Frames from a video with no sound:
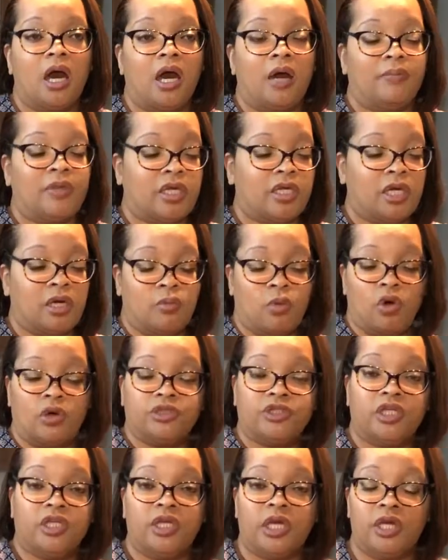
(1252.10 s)
They come all
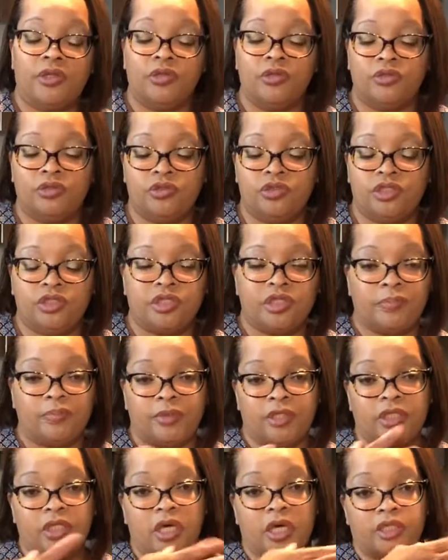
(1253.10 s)
together and you just
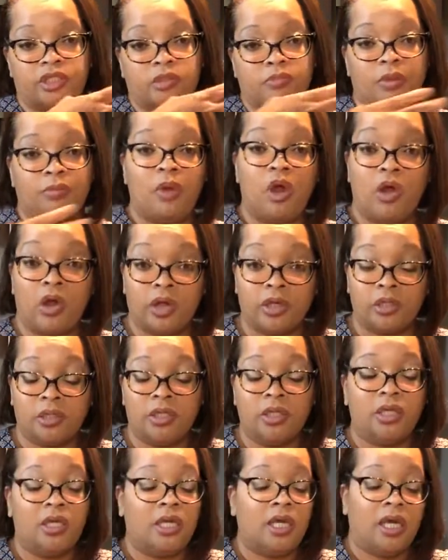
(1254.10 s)
simply cut them apart.
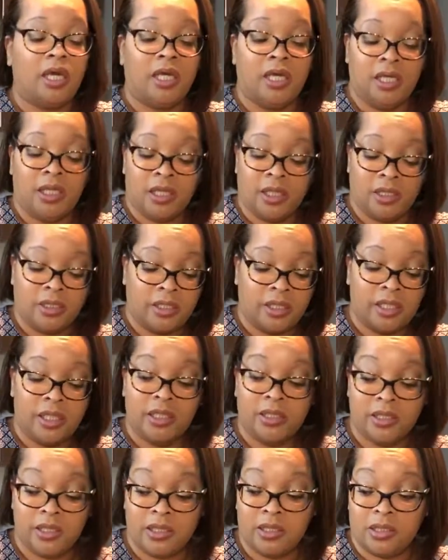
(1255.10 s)
And
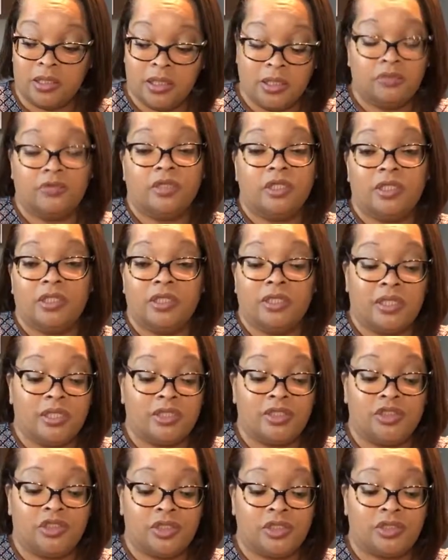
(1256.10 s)
it literally
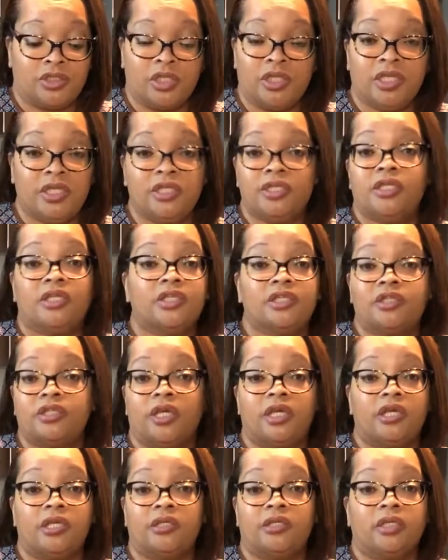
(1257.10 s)
is just the easiest
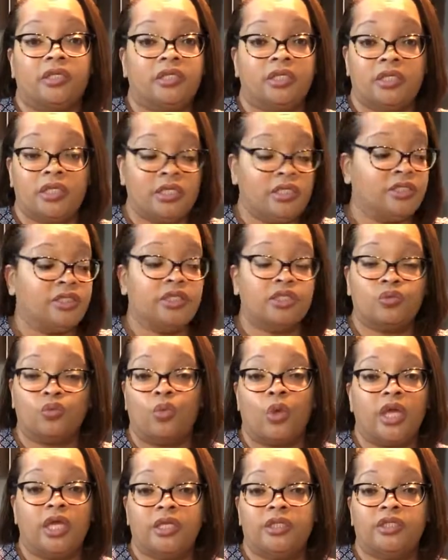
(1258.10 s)
thing and the easiest
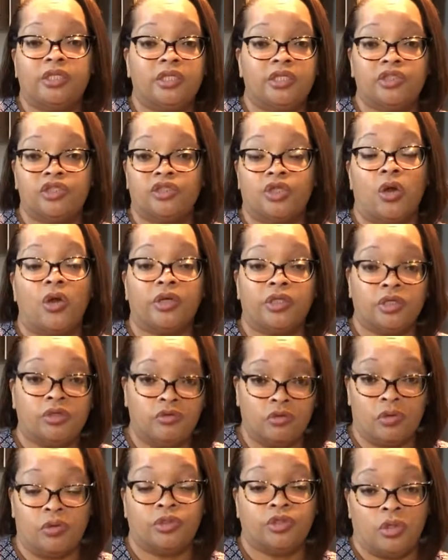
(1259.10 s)
way to get started
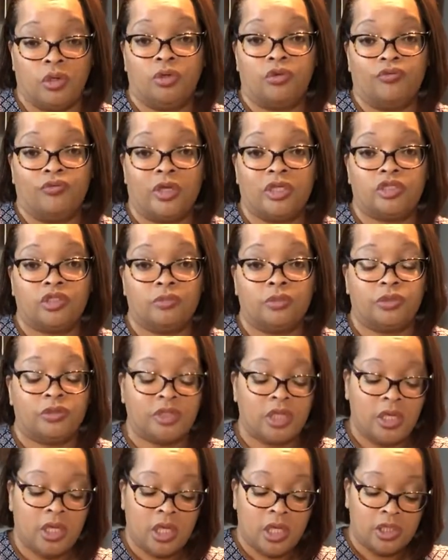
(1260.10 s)
growing your own vegetables.
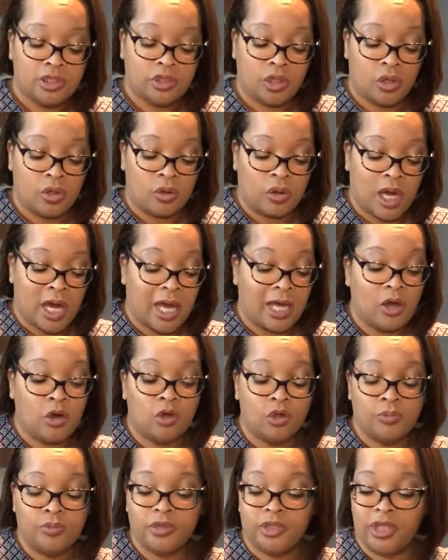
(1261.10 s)
So I
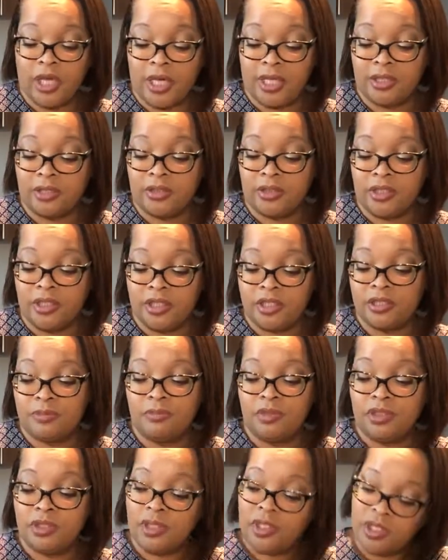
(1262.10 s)
hope that this
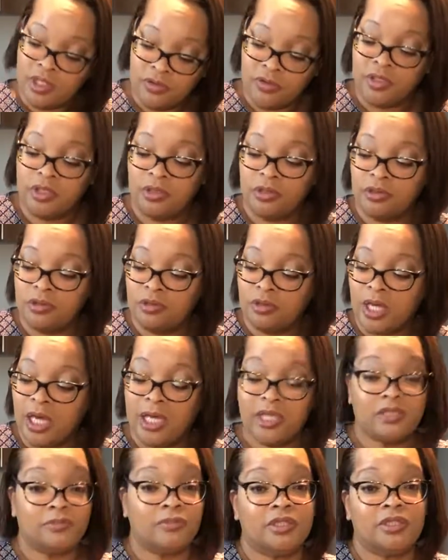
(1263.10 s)
material
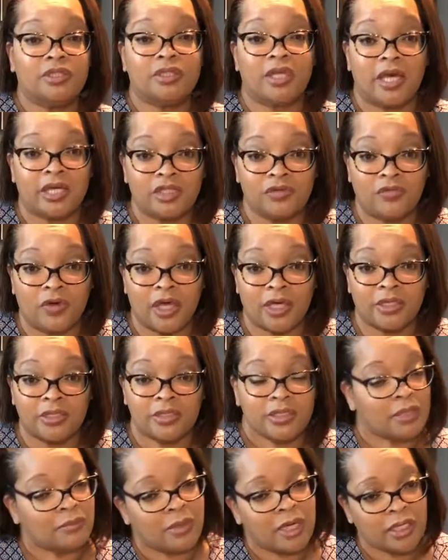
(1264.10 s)
has satisfying to
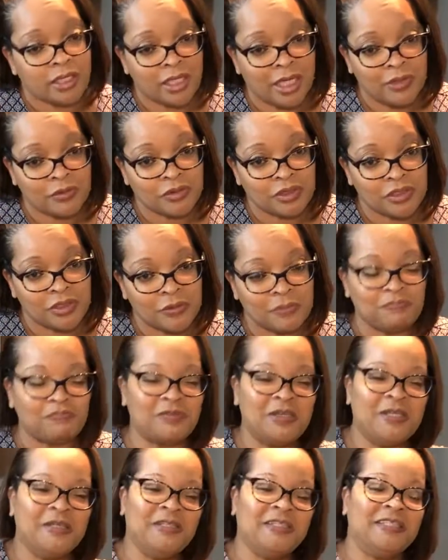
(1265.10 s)
somebody out there.
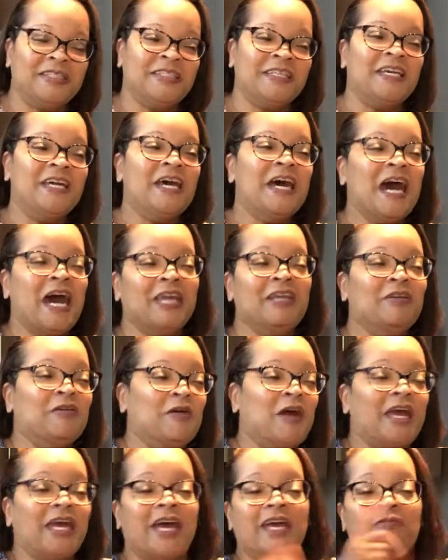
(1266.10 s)
I know
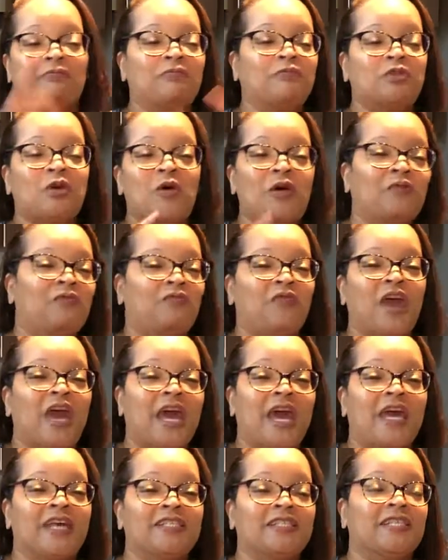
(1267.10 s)
I talk
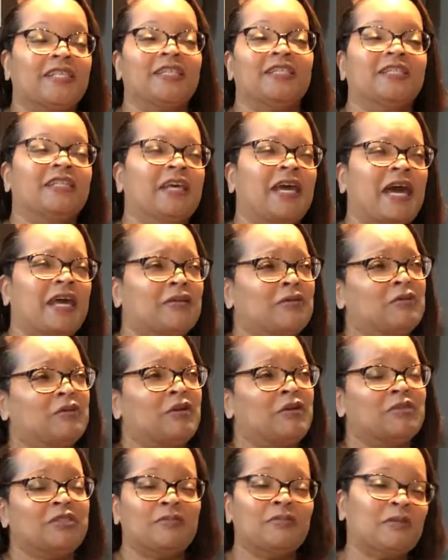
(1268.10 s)
fast, and I don't
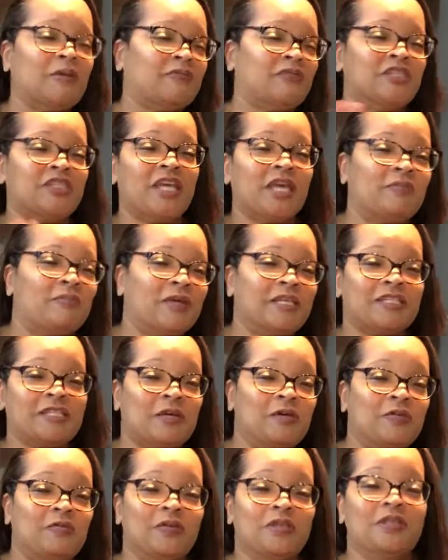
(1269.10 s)
know, sometimes I have to check
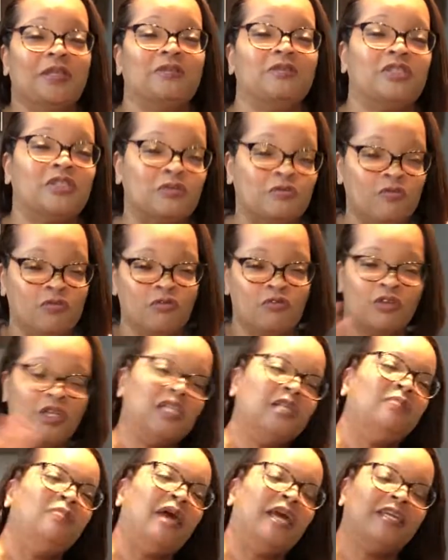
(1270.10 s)
myself and it's
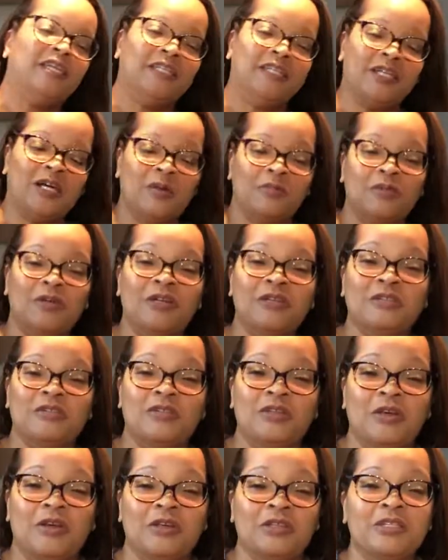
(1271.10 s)
really back in a couple 100
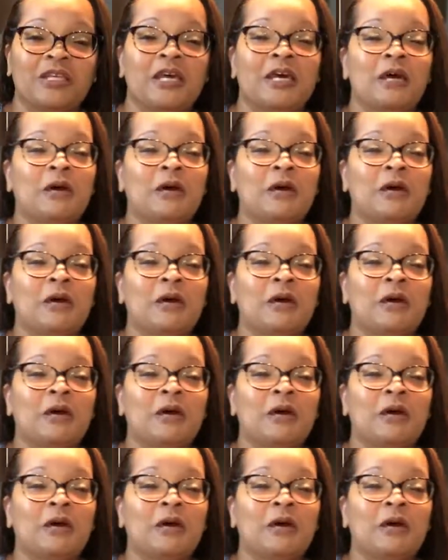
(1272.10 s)
yards.